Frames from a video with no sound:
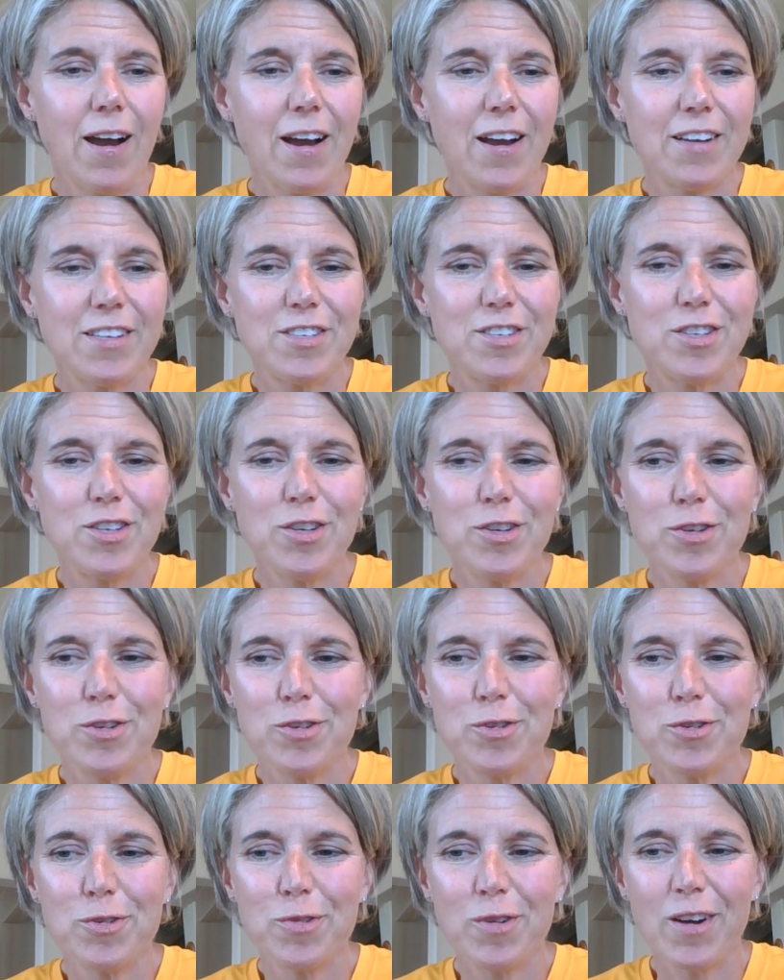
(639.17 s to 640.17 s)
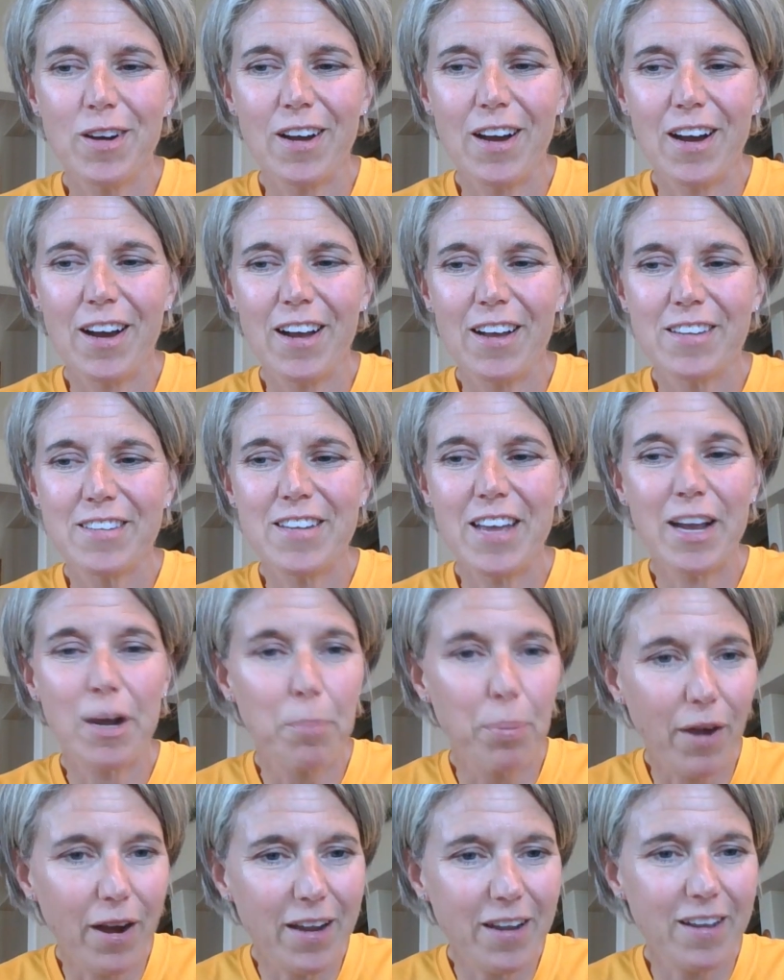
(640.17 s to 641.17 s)
to take a
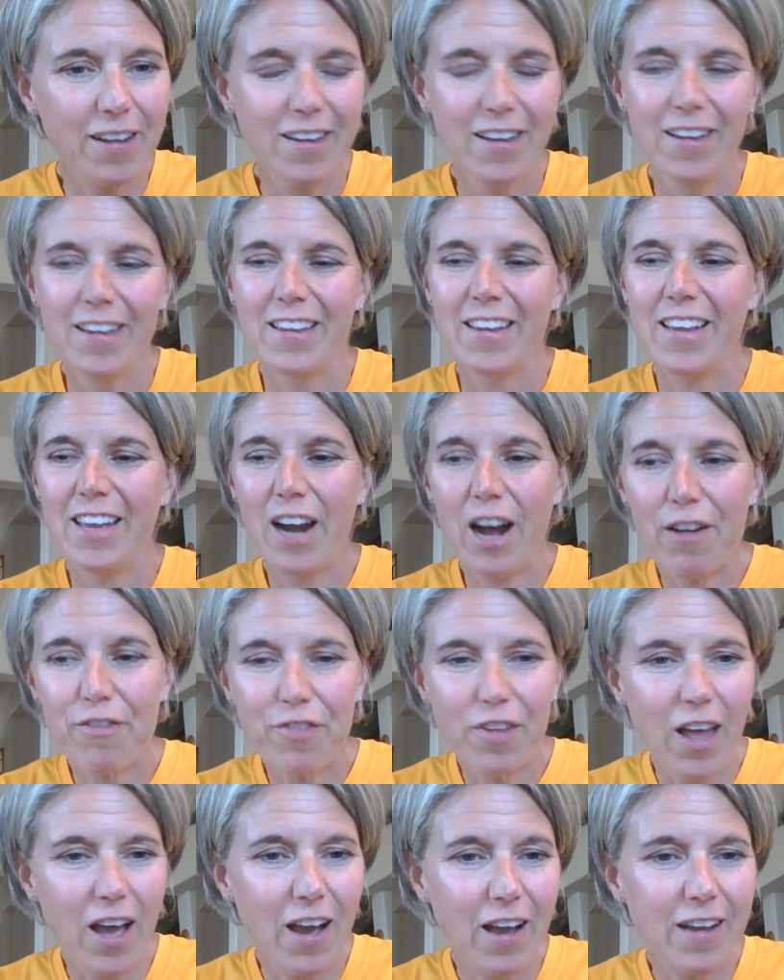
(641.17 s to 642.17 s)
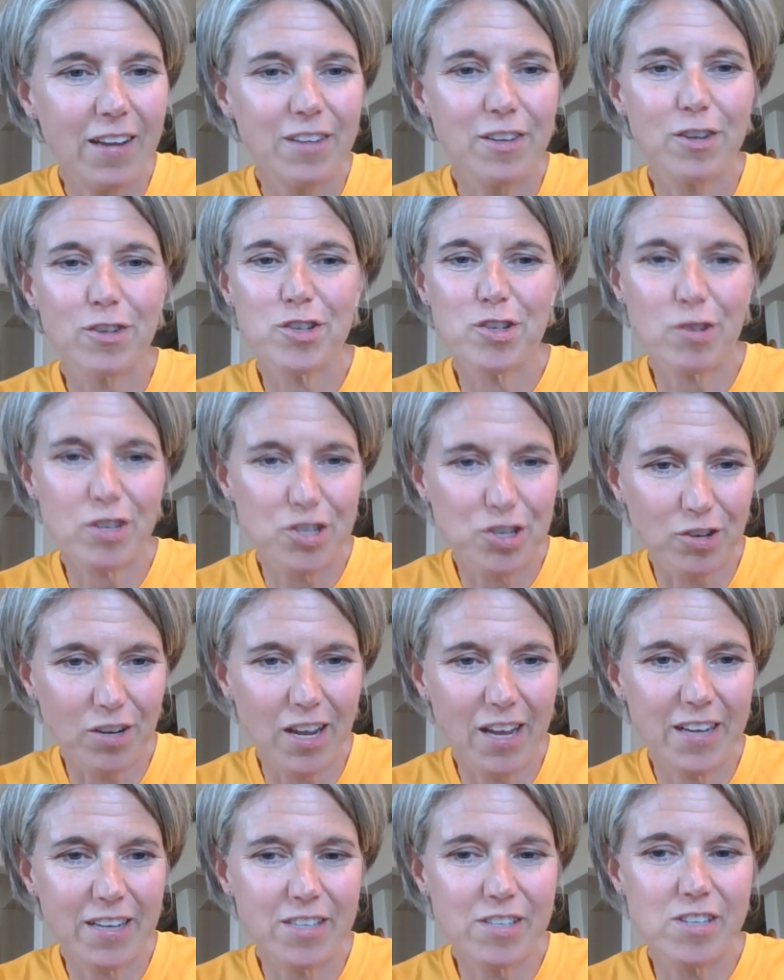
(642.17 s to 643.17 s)
break, get offline, go stretch your
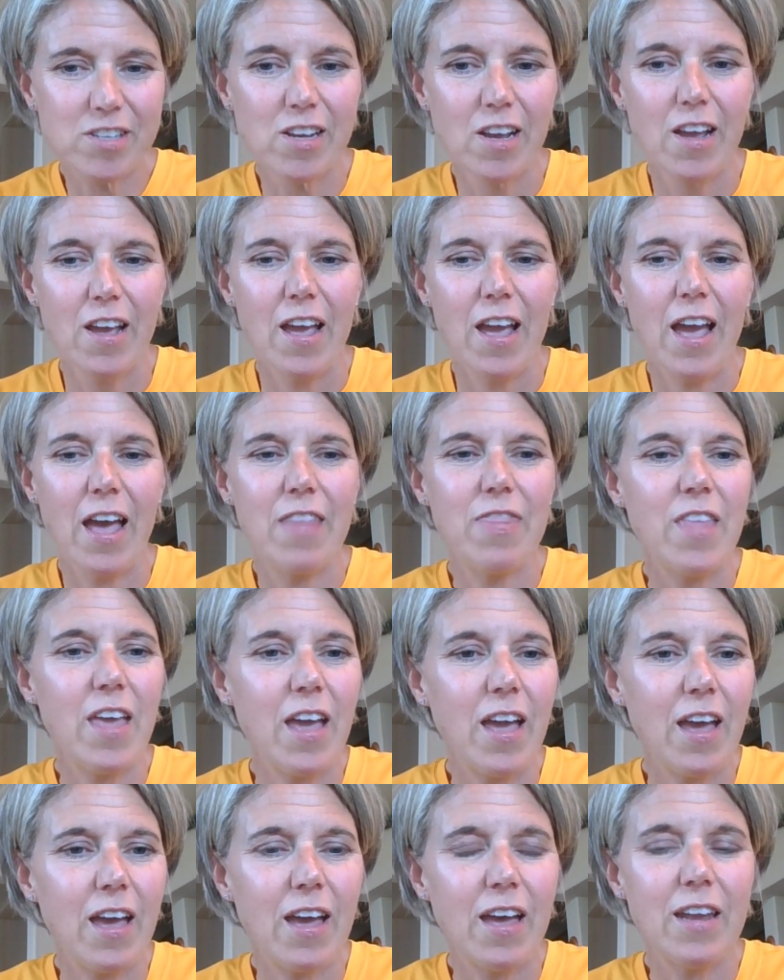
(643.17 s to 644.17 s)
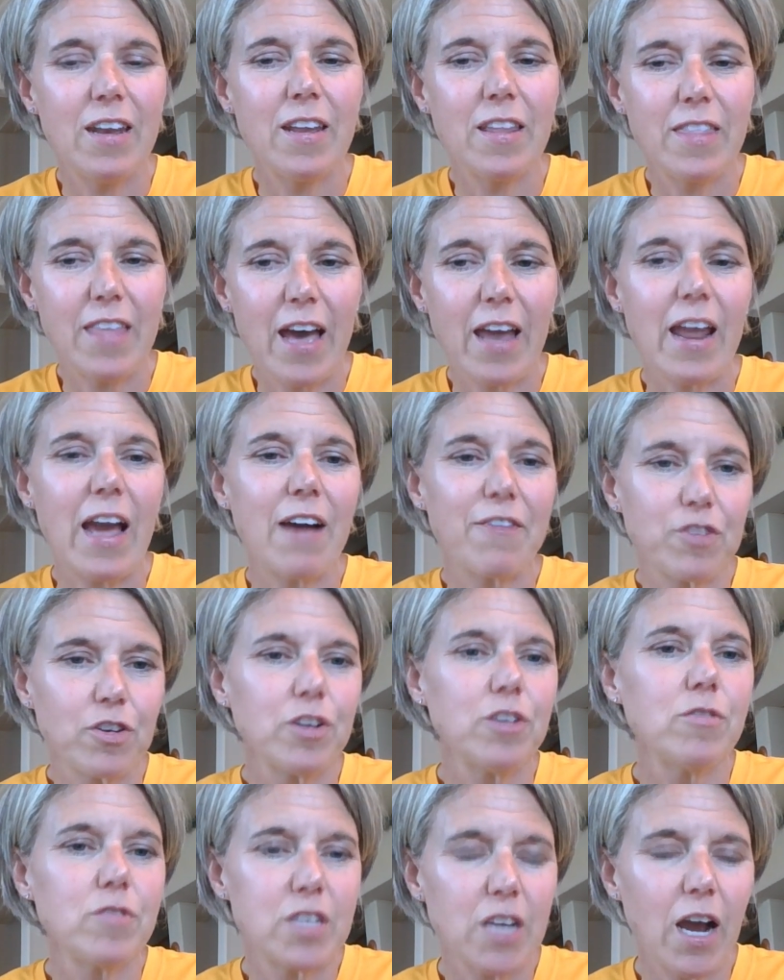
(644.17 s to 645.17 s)
legs, and then that
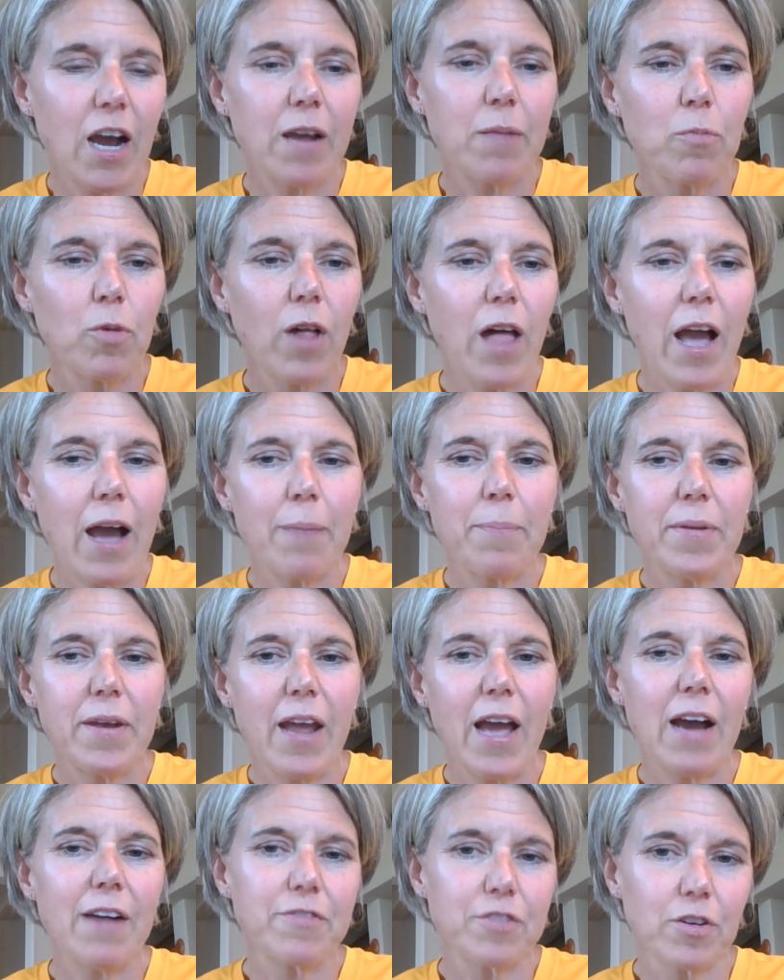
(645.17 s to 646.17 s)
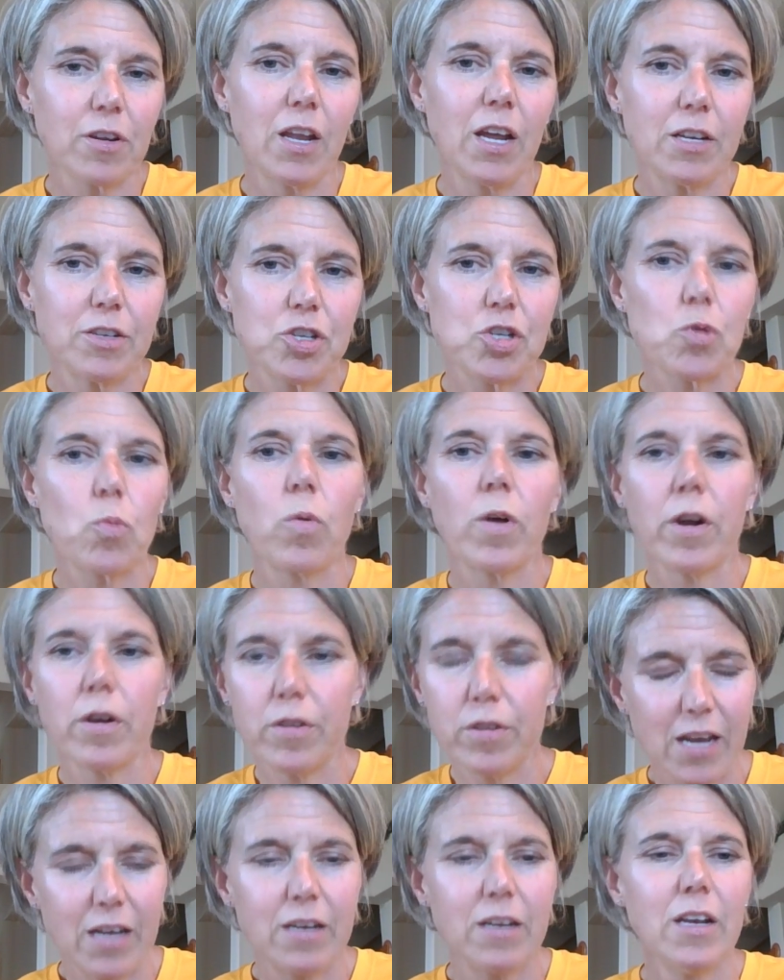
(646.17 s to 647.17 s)
afternoon time will happen after lunch, where
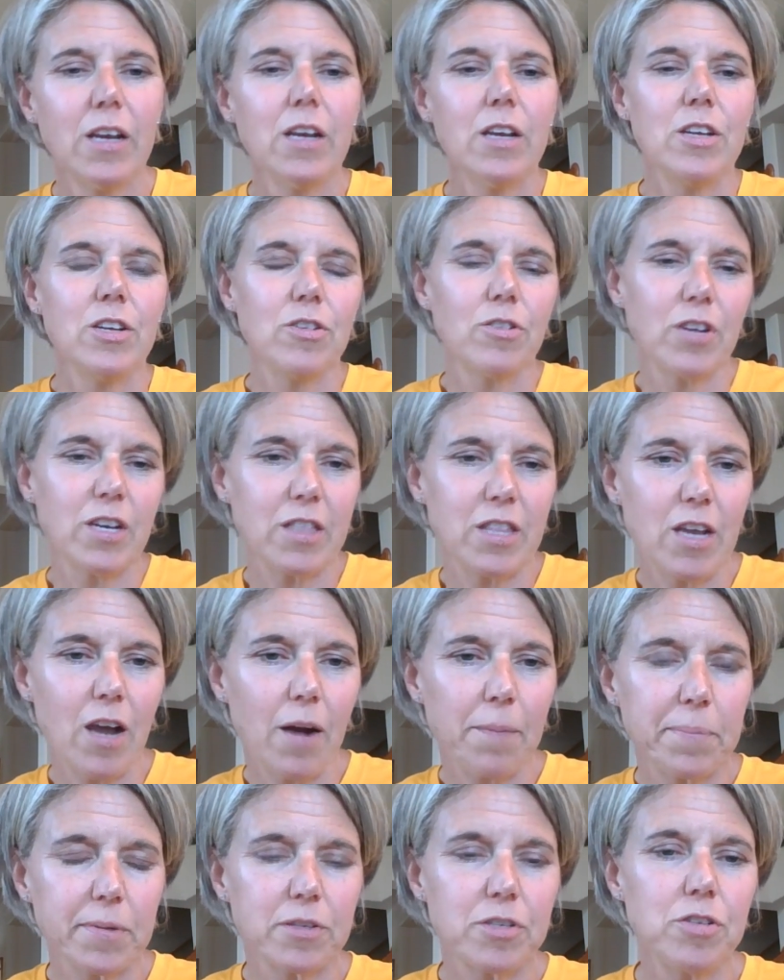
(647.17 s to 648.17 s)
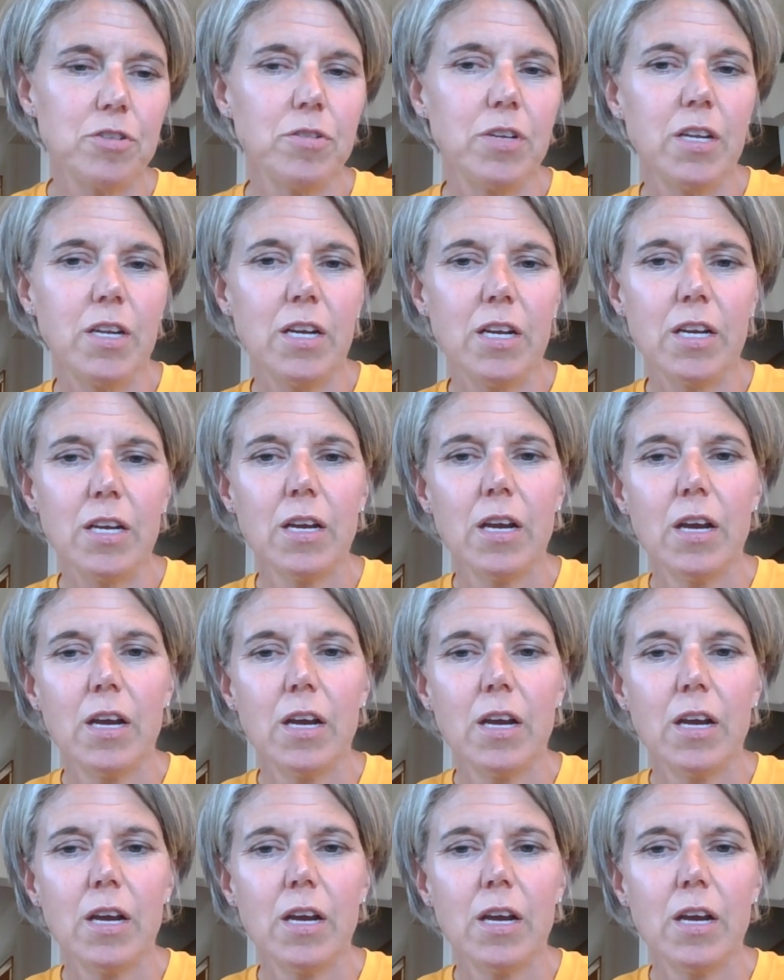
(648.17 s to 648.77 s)
you'll get the opportunity